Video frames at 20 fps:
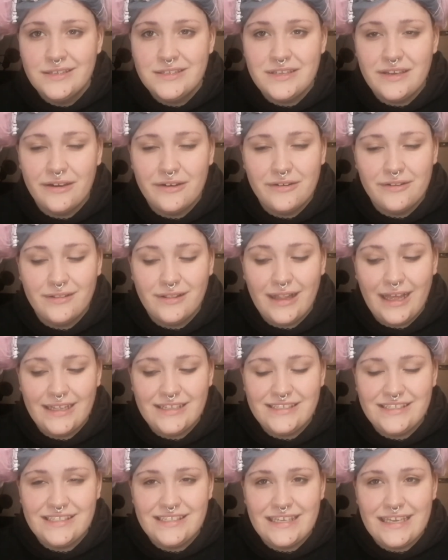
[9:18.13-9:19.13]
So
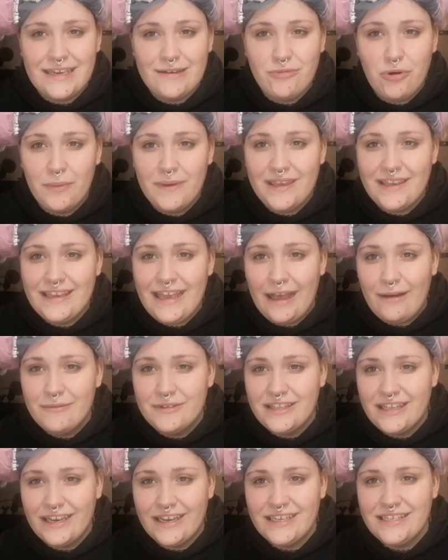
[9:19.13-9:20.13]
let's see what we can
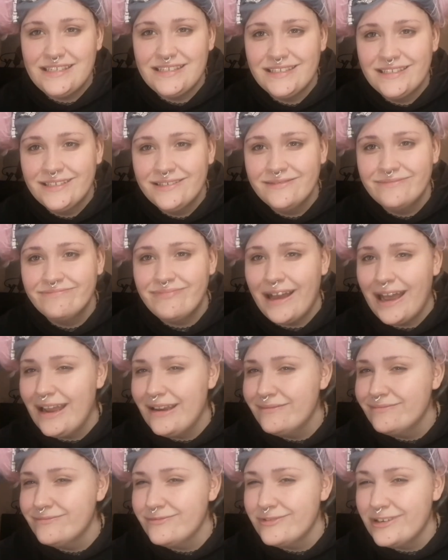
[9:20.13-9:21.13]
get with this.
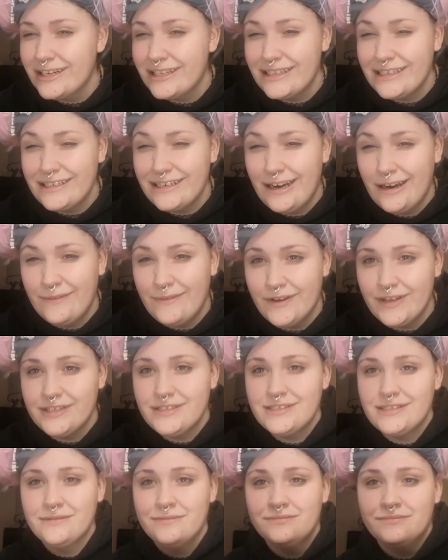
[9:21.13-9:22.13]
I'm really
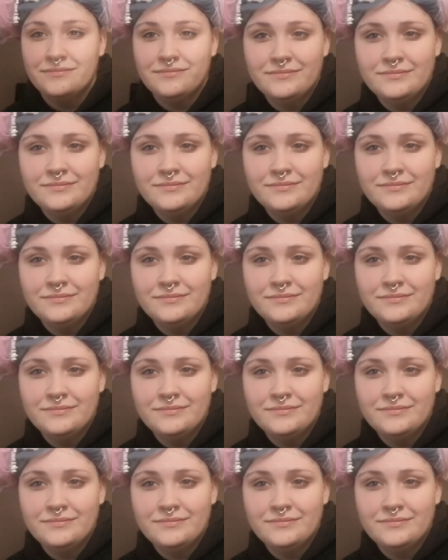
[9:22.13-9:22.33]
nervous.